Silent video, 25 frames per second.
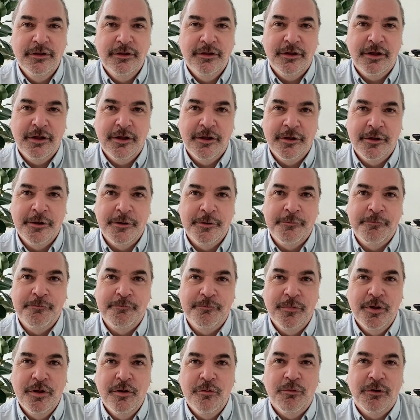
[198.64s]

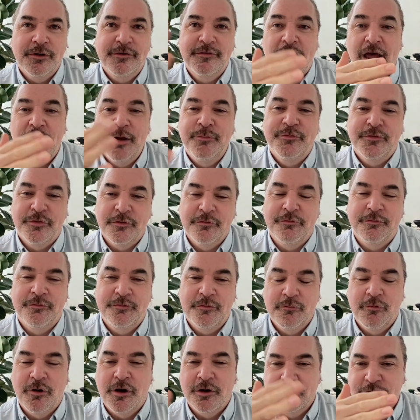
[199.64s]
what types of
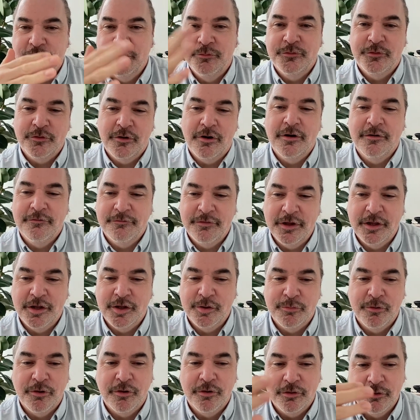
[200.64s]
washrooms are
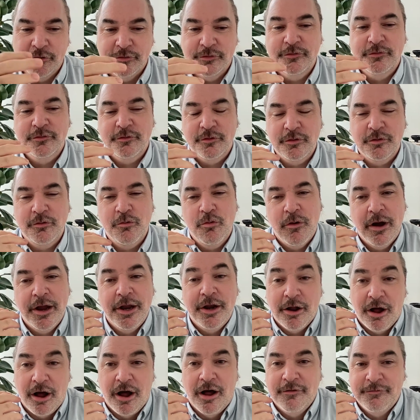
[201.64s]
available, there's
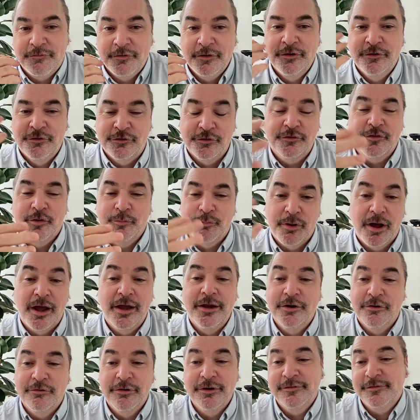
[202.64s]
quite often just a
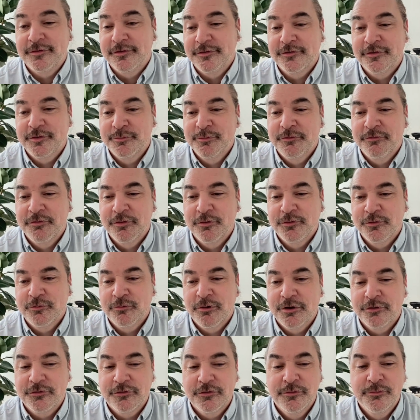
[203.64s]
binary system of those
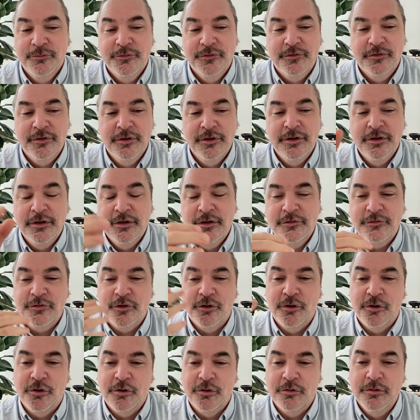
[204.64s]
washrooms.
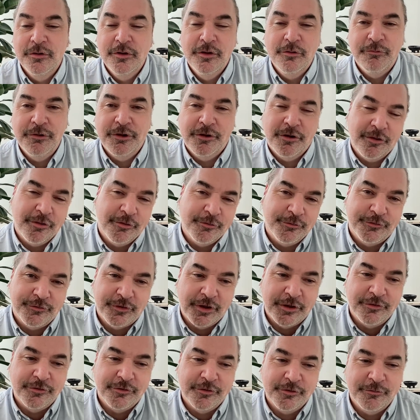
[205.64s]
So we call those
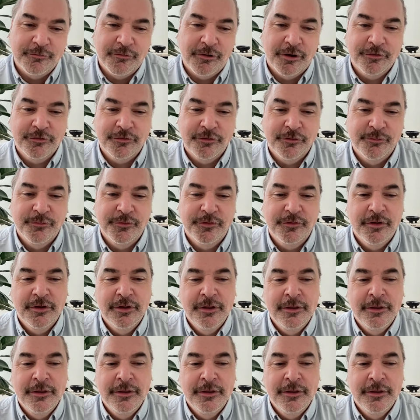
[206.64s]
gendered washrooms.